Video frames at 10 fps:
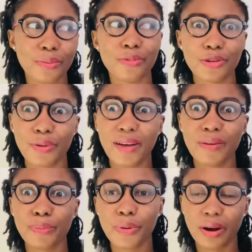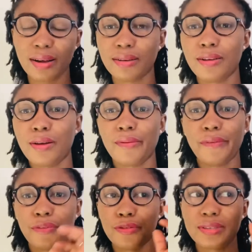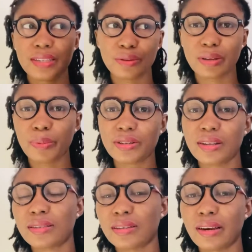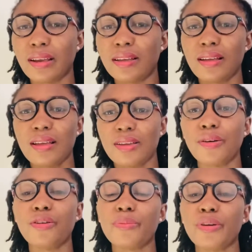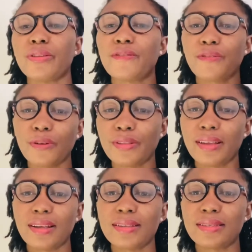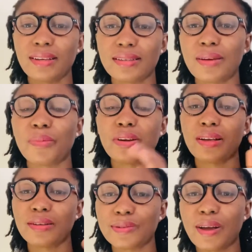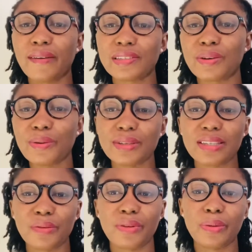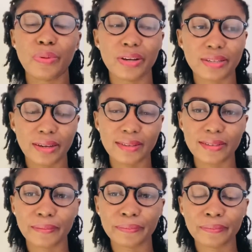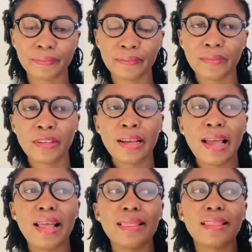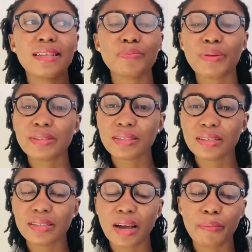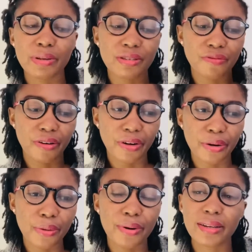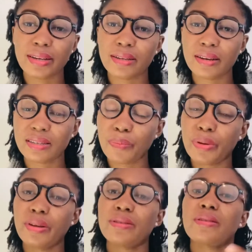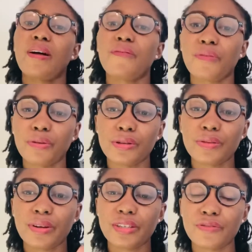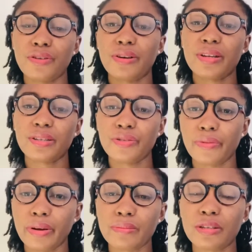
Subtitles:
So we have a book. If you sit with a patient today, you're going to be on the floor the next day. Somebody else will have to go sit with the patient. And this PCT job is very good. As I said, it's a pedestal for you to achieve your nursing dreams.